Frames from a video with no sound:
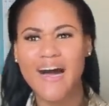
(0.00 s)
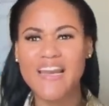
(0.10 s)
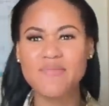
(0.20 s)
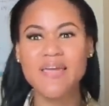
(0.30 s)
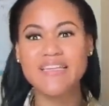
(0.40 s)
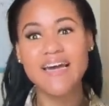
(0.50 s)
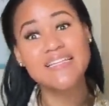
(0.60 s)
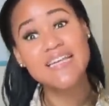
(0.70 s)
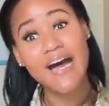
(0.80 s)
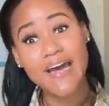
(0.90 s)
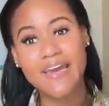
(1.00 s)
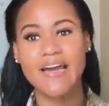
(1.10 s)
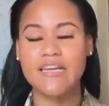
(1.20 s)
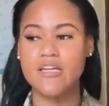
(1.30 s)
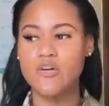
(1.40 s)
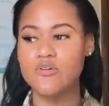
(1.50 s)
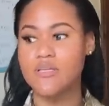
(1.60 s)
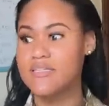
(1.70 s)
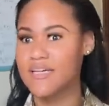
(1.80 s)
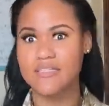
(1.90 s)
And I'm like, yes, hi. And
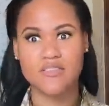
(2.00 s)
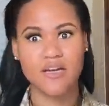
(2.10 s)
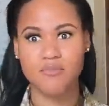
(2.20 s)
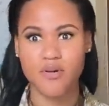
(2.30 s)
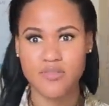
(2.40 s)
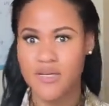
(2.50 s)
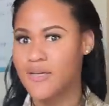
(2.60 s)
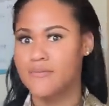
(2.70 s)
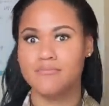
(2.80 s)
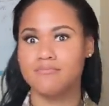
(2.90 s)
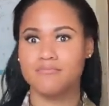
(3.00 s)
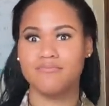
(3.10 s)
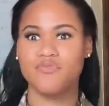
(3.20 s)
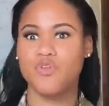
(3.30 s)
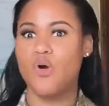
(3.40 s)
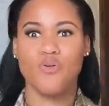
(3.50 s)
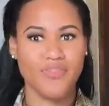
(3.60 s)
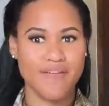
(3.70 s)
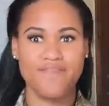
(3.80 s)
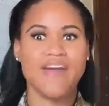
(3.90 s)
he started talking about growth
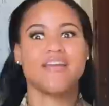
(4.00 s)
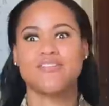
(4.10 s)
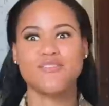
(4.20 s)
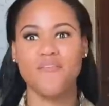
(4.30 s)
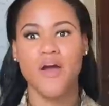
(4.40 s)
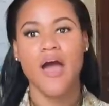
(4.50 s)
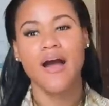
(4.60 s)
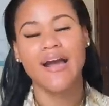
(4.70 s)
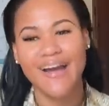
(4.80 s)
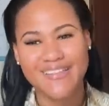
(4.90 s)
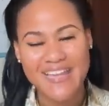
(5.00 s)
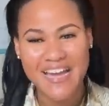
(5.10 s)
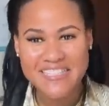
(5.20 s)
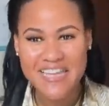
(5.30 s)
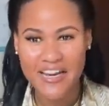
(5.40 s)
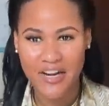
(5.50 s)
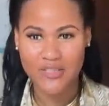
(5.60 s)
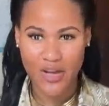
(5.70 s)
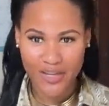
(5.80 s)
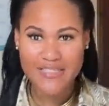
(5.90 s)
and finance stuff. Guys, I sat there
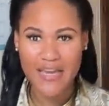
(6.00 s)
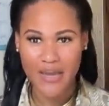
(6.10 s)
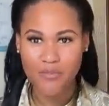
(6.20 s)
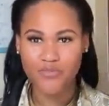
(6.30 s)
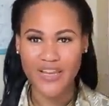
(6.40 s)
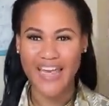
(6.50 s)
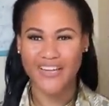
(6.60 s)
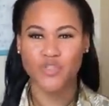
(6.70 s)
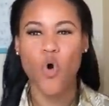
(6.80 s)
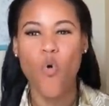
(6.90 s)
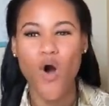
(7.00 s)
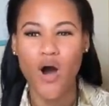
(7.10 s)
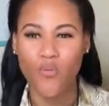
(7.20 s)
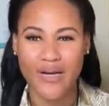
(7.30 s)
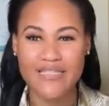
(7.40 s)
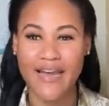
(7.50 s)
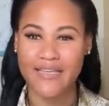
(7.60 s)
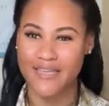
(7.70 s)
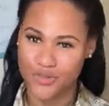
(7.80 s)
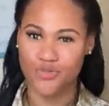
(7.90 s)
talking to him for like 2 hours. I
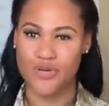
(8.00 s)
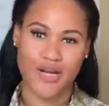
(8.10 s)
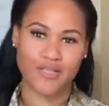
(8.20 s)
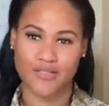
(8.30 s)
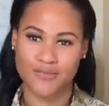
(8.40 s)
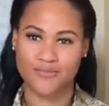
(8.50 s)
kid you not.